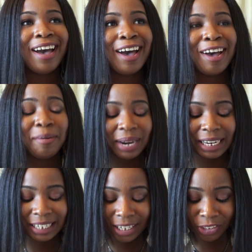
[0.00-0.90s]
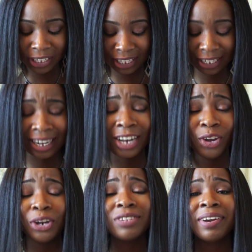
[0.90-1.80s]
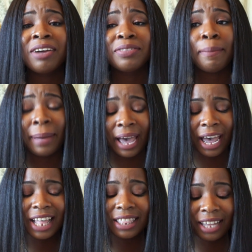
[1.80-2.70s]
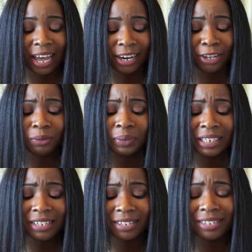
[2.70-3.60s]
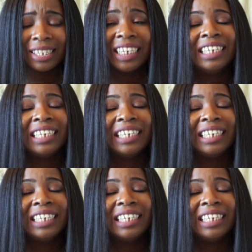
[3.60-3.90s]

But I did drink this, and I noticed right off the bat that it was